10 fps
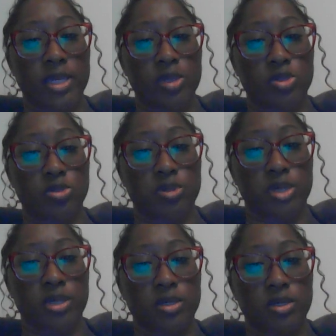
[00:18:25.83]

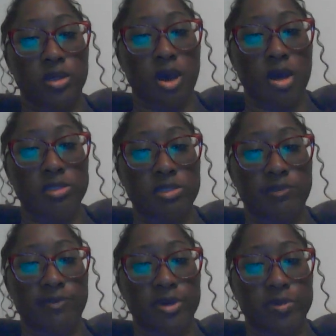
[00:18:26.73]
injury could cause
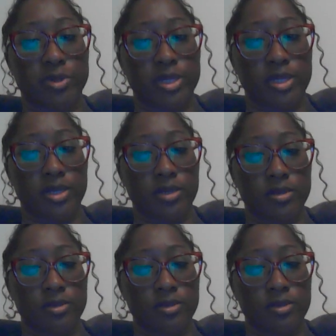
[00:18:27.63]
severe bleeding.